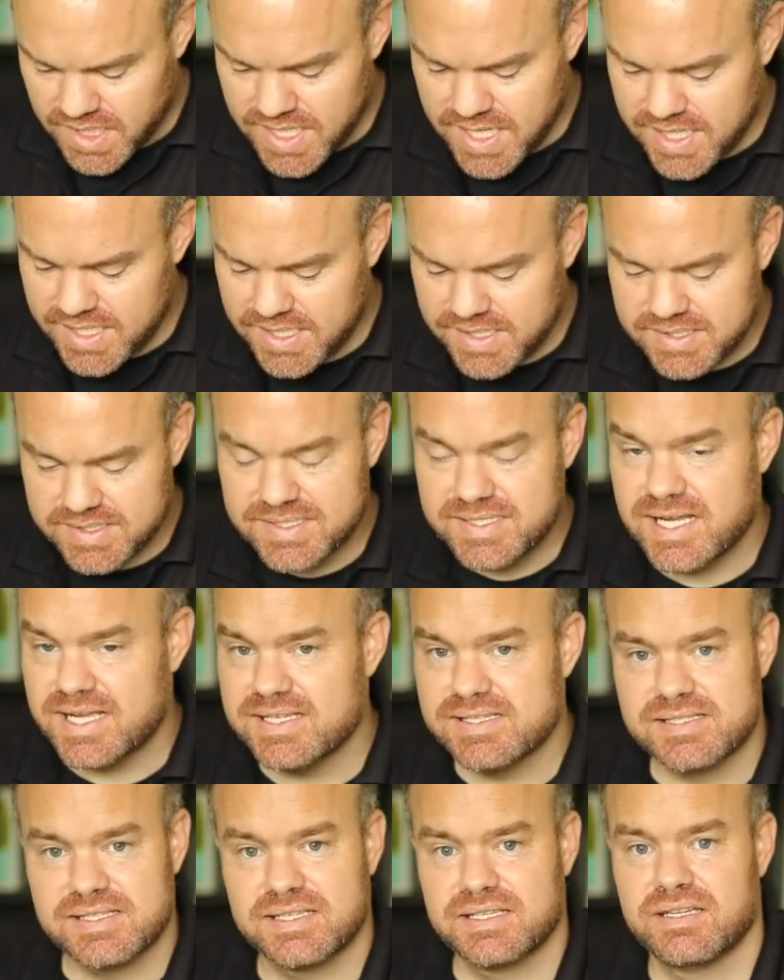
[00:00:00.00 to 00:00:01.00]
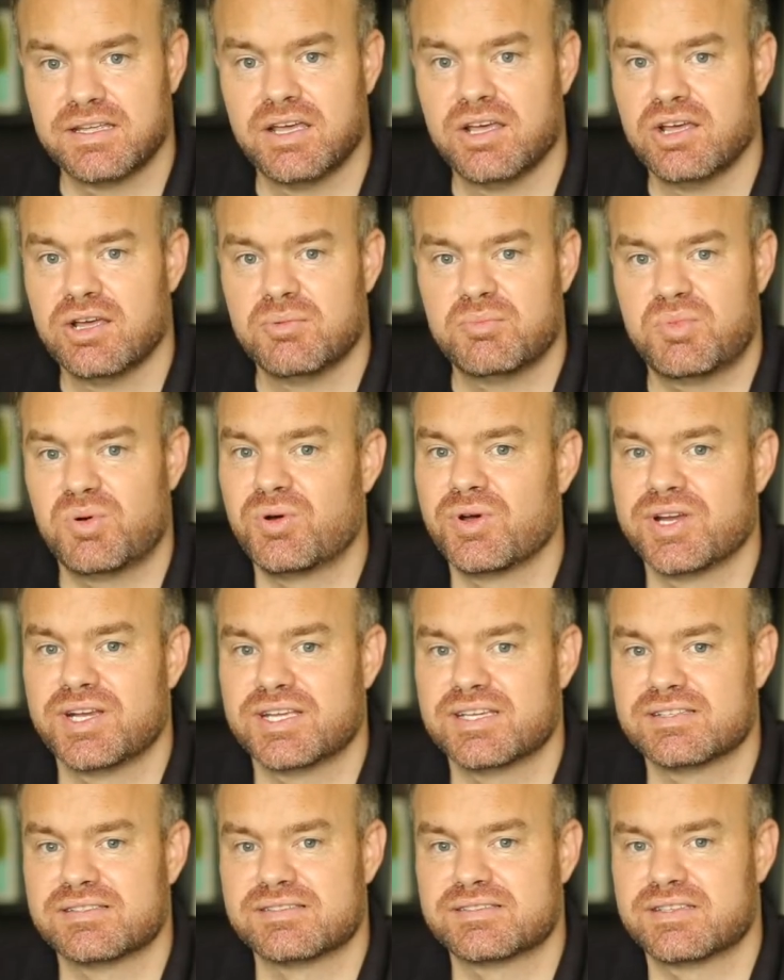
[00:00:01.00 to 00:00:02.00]
And it doesn't point
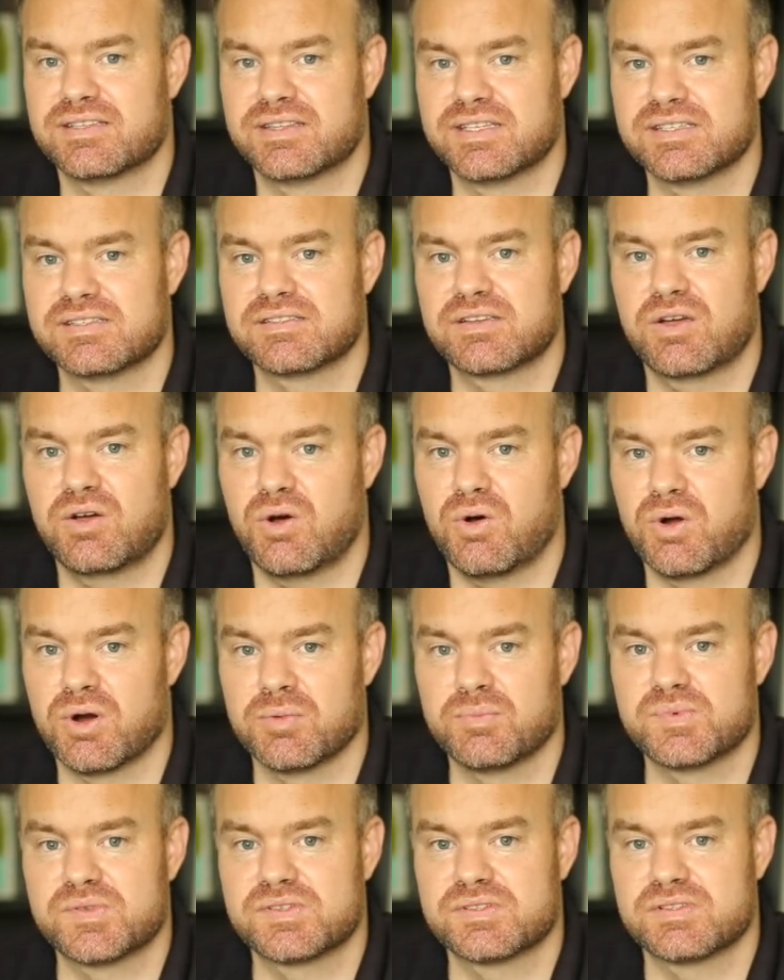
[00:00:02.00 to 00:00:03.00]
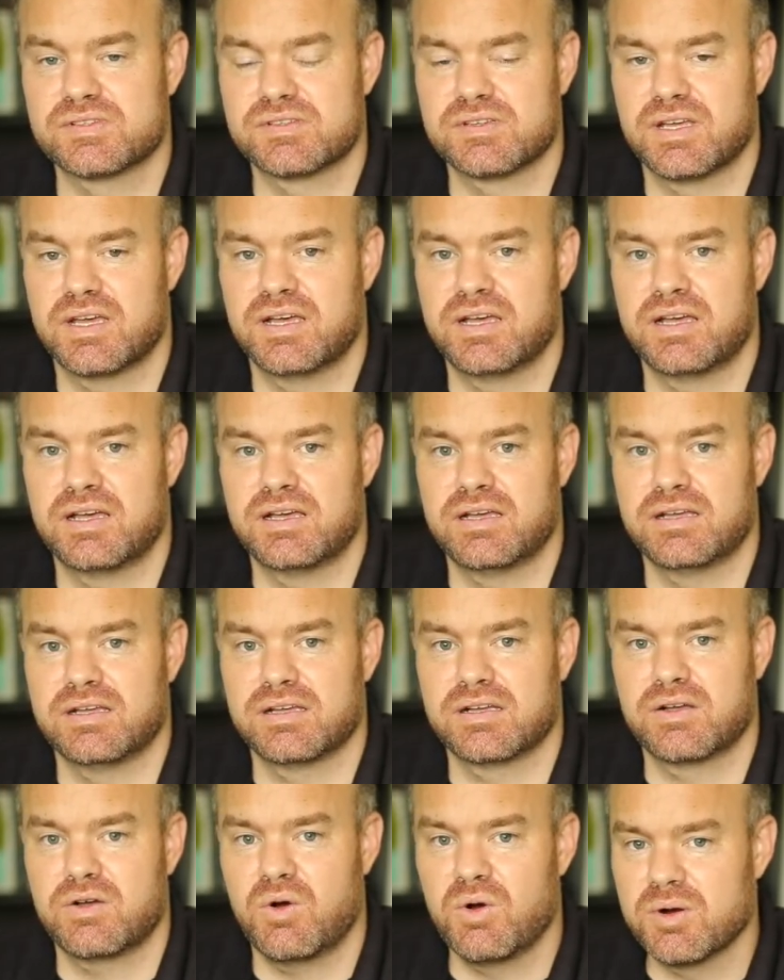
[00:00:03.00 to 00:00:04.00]
us to this corpse, uh,
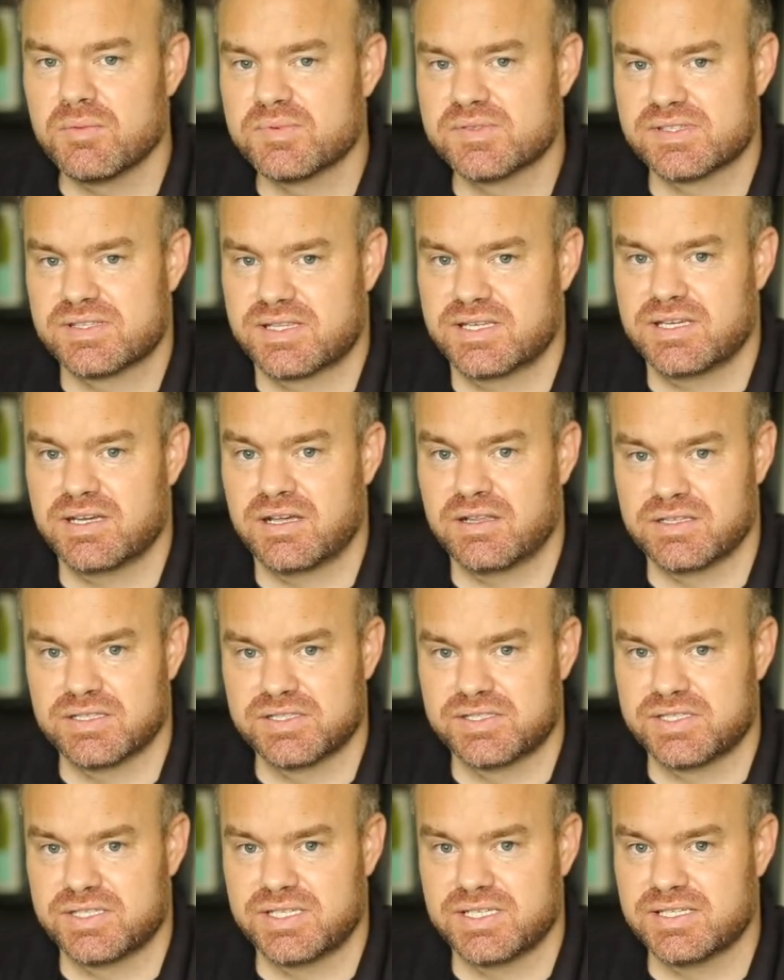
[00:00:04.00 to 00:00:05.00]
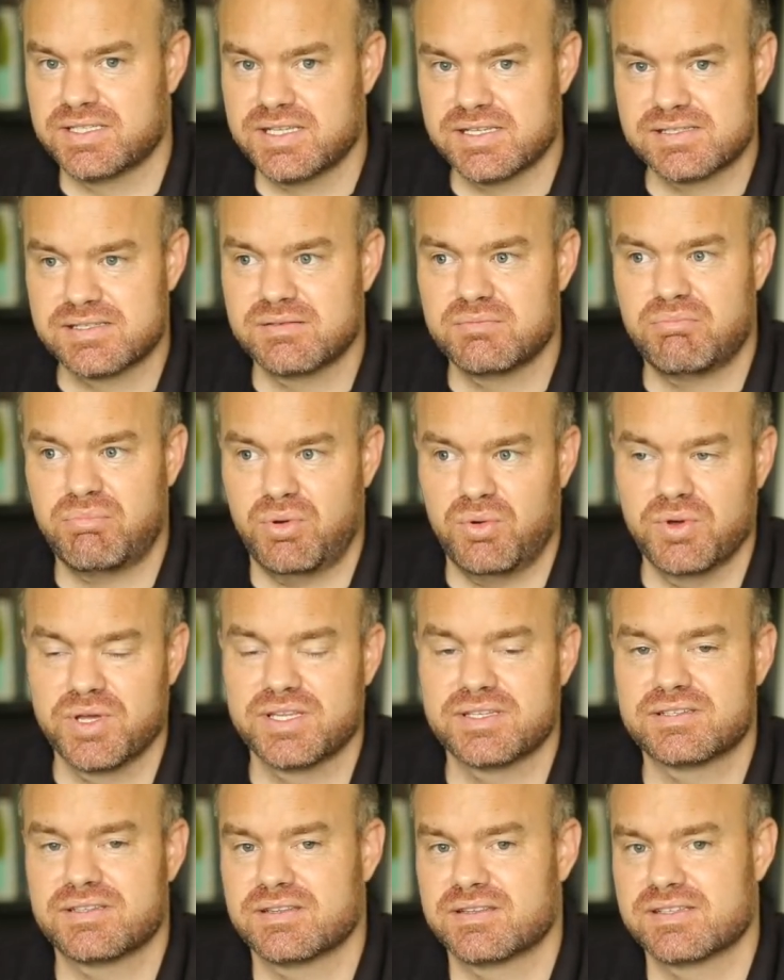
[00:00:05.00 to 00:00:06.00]
corpse theology. It doesn't
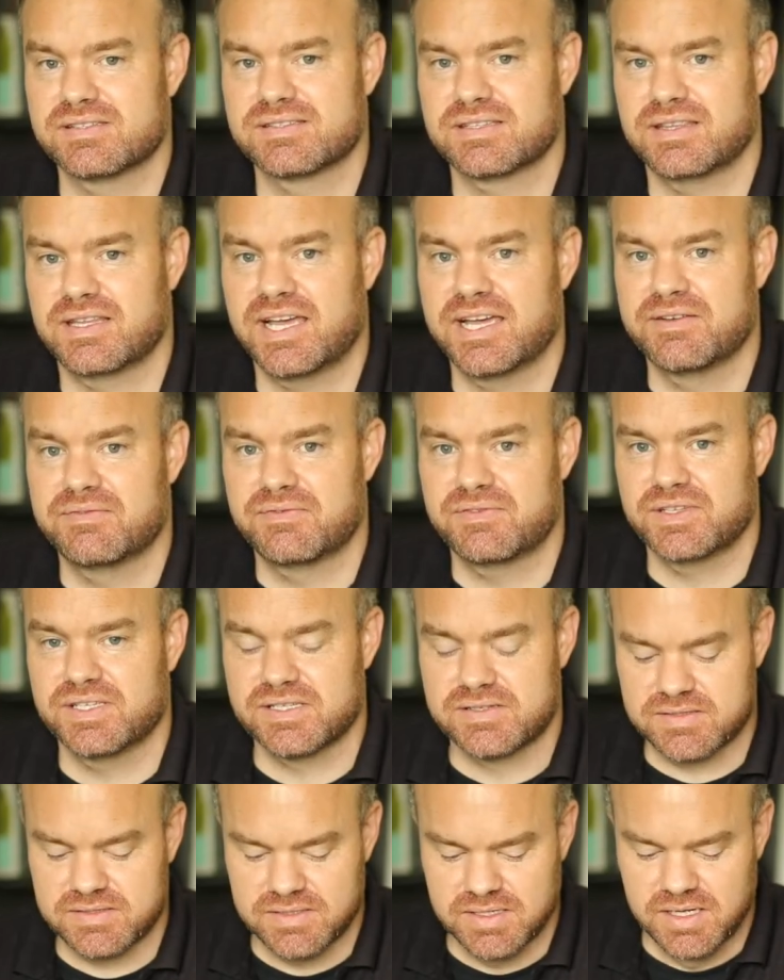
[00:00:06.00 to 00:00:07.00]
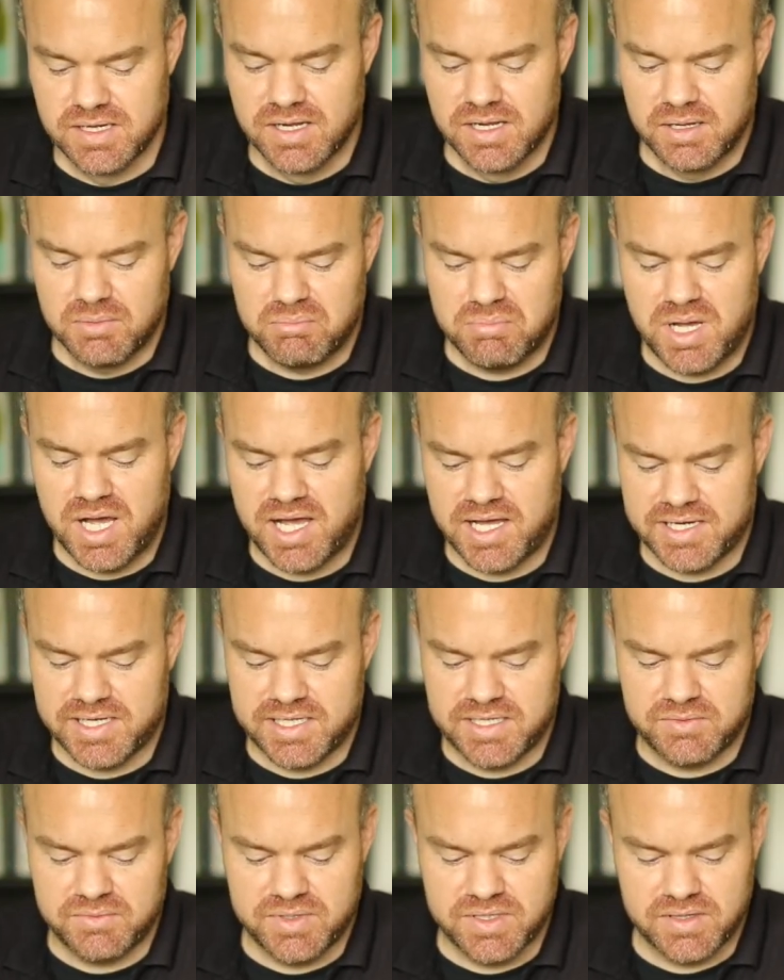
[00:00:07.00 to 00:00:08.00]
point to this lifeless
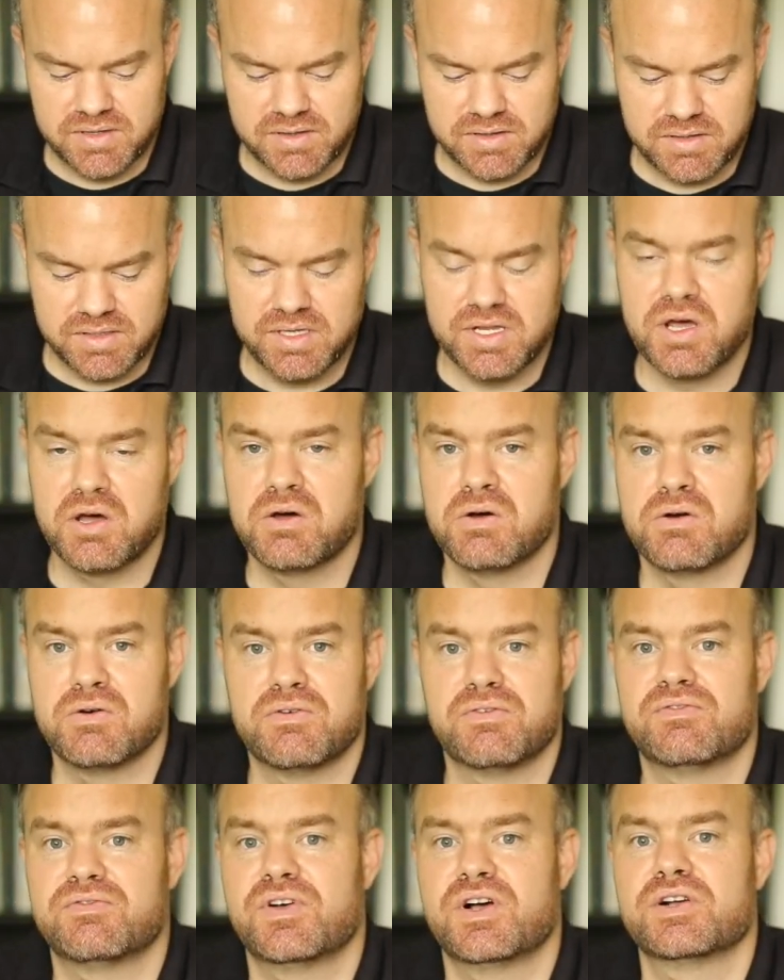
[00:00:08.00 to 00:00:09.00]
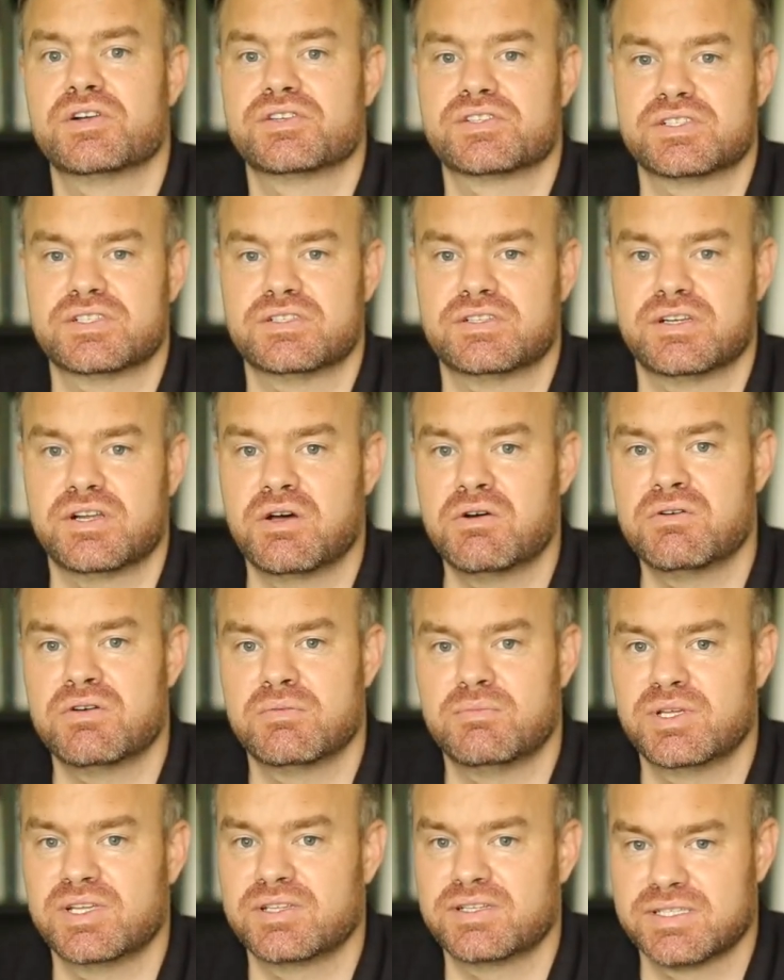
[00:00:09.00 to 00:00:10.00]
body with no function, no
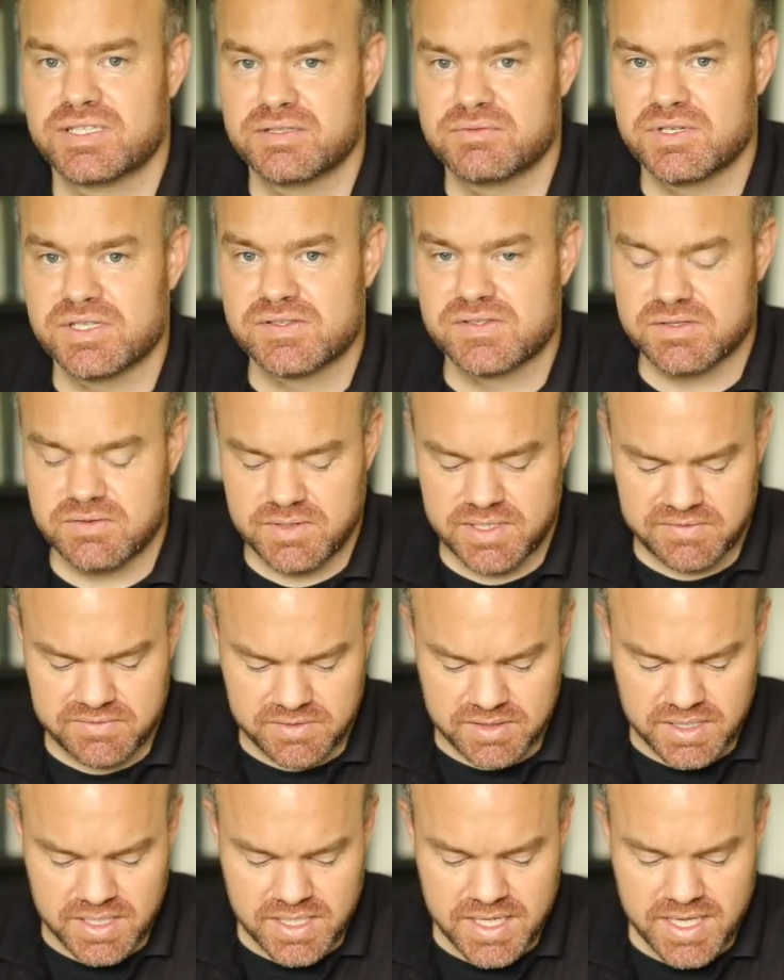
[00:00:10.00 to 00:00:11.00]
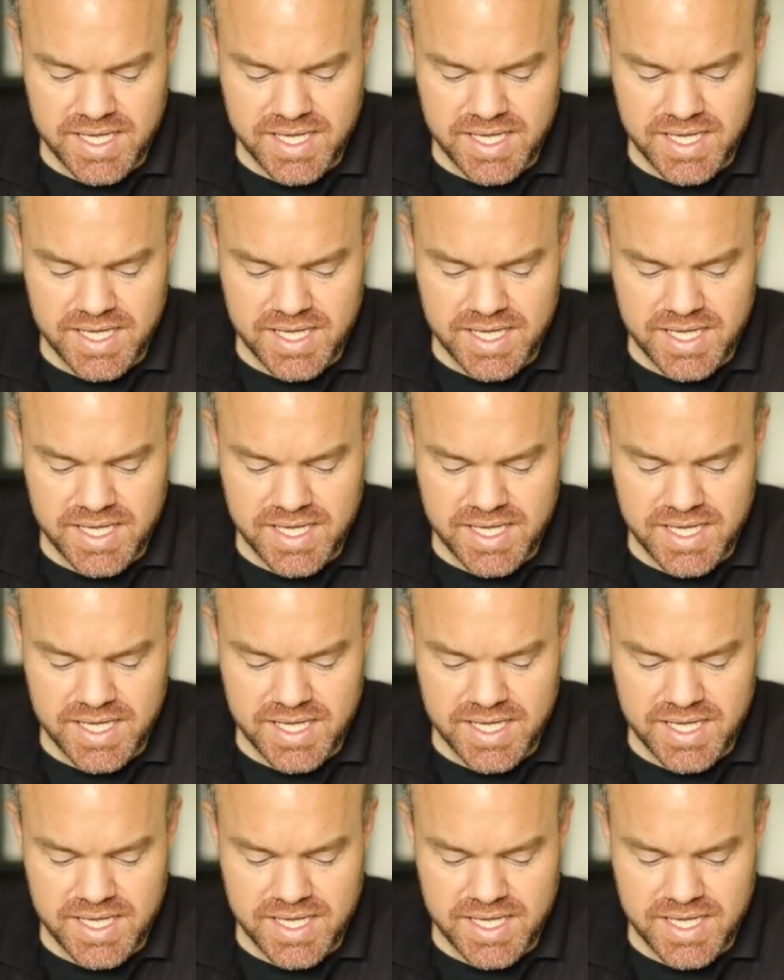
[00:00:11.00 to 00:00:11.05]
ability whatsoever.